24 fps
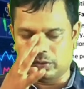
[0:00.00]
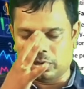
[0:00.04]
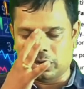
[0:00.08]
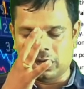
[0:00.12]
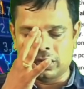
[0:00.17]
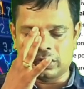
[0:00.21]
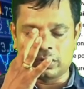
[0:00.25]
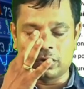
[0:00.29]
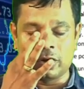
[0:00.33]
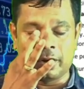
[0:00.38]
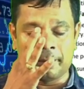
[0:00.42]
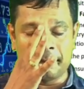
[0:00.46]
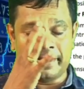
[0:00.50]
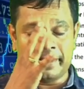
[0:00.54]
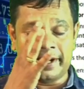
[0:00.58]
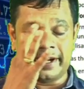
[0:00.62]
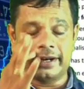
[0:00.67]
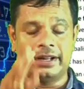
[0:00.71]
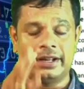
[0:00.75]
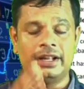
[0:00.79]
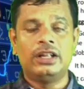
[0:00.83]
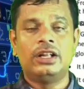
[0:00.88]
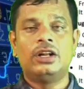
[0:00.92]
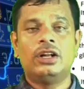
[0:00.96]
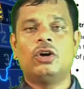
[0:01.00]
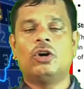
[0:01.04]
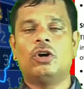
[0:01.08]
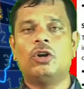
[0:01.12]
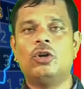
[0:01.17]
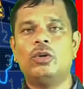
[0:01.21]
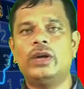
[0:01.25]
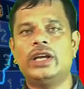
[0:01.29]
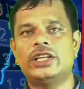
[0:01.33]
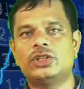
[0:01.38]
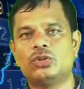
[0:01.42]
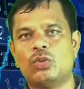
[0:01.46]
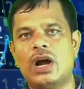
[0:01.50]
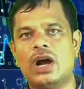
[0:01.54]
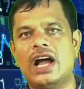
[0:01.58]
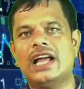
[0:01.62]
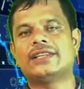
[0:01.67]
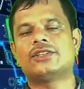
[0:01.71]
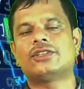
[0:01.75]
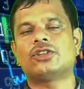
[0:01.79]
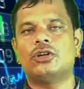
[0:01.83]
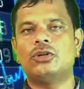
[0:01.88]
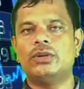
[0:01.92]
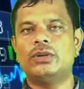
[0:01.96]
All the government always
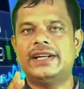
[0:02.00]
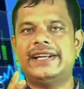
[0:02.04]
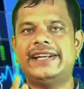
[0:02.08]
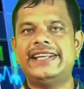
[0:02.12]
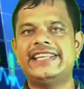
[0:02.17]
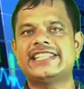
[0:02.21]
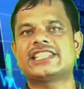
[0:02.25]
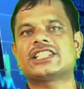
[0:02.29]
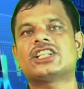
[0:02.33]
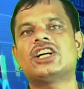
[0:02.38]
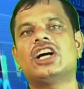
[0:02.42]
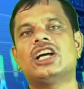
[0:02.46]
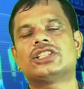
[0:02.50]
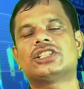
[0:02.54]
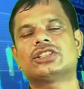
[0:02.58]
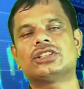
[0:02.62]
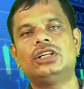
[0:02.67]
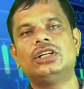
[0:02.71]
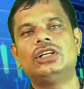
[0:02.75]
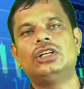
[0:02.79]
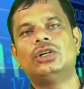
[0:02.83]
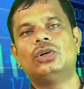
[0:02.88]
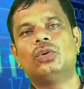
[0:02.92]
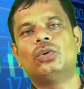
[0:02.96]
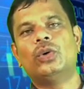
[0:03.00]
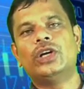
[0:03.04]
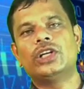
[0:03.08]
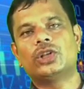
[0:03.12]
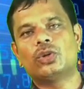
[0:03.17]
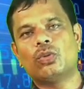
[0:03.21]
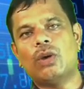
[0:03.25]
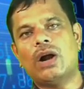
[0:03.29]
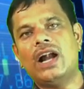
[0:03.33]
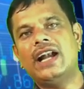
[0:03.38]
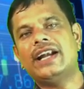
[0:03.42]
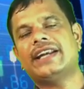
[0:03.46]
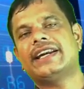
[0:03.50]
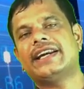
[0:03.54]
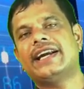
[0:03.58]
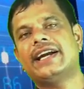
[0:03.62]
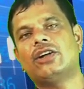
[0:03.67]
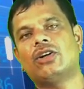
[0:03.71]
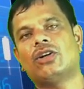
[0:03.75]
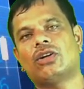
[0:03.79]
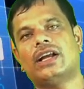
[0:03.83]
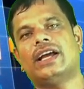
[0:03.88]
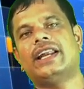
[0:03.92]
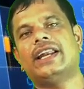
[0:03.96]
watch, always discuss with World Trade
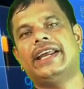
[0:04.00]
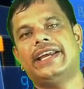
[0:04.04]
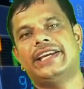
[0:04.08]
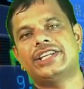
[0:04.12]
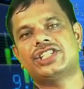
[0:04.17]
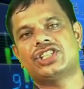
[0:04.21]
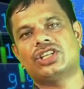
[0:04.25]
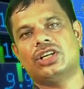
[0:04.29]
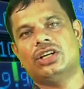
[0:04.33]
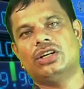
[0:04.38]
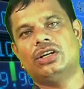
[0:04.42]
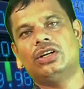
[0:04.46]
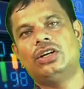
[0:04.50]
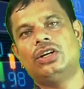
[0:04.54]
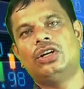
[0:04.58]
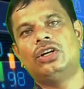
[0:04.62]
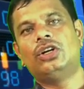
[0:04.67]
Organization